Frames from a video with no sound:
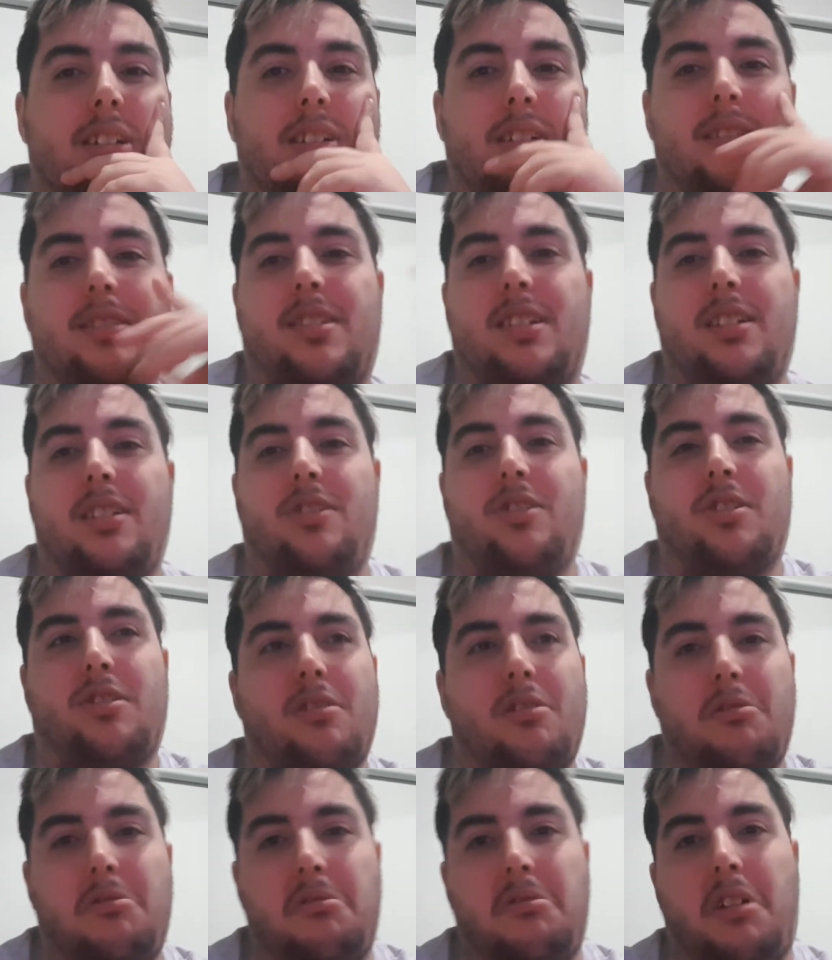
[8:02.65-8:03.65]
Instead he
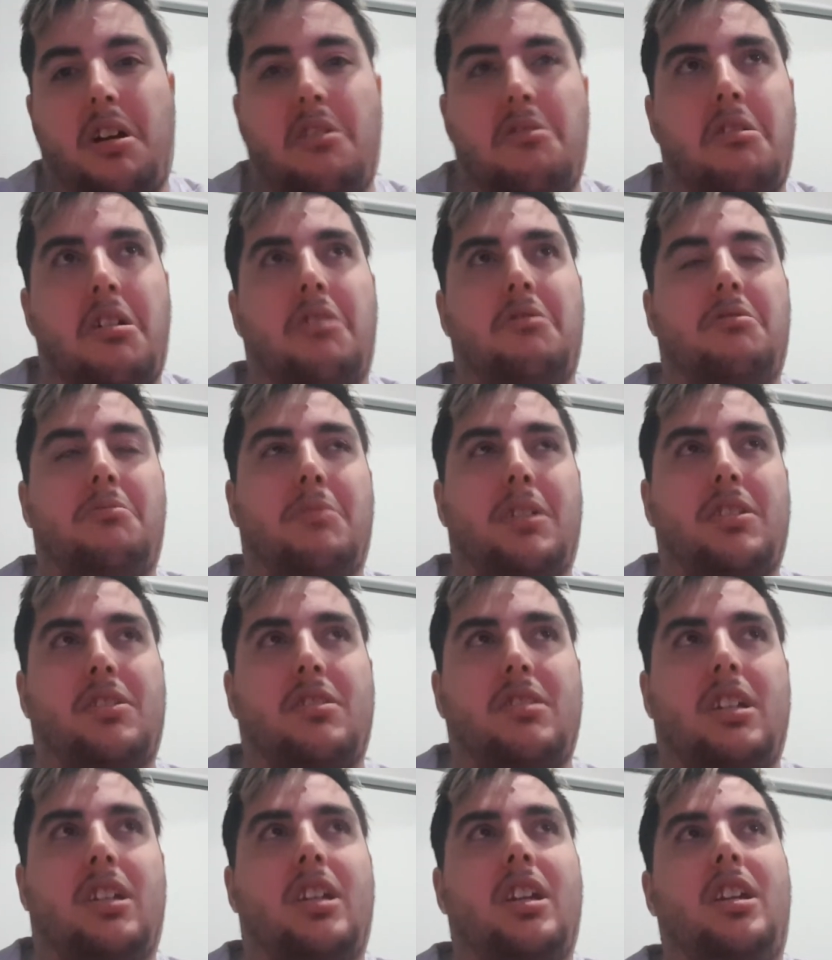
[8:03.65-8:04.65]
just, I'll hold my
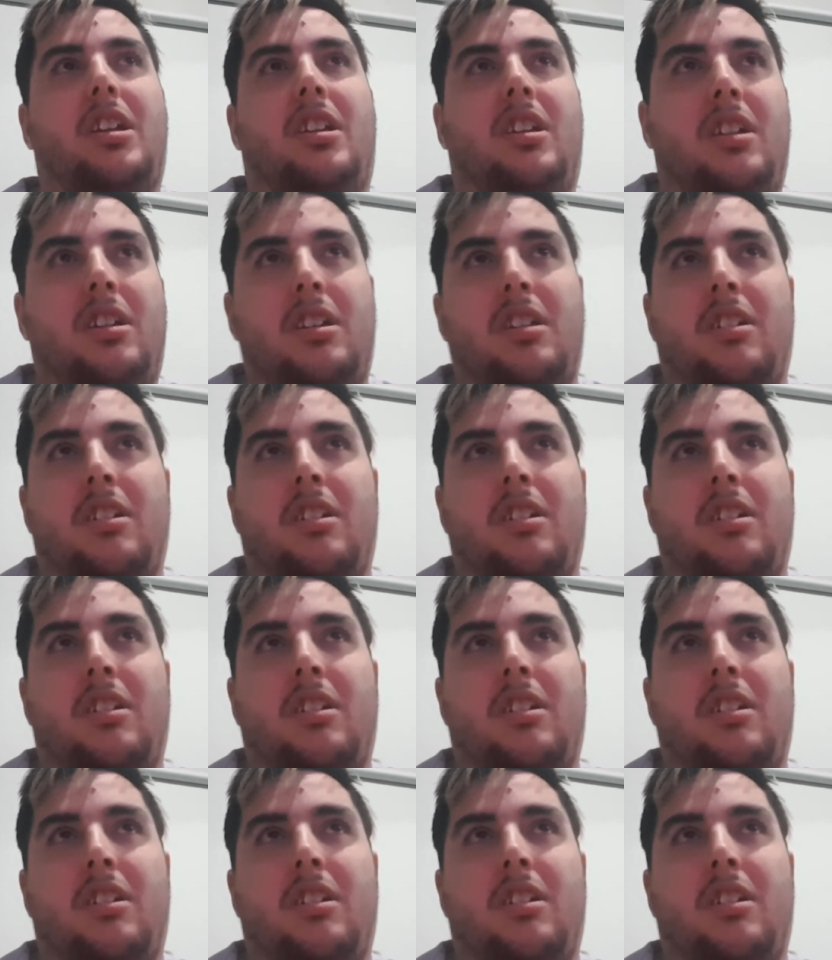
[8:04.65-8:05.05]
sticky.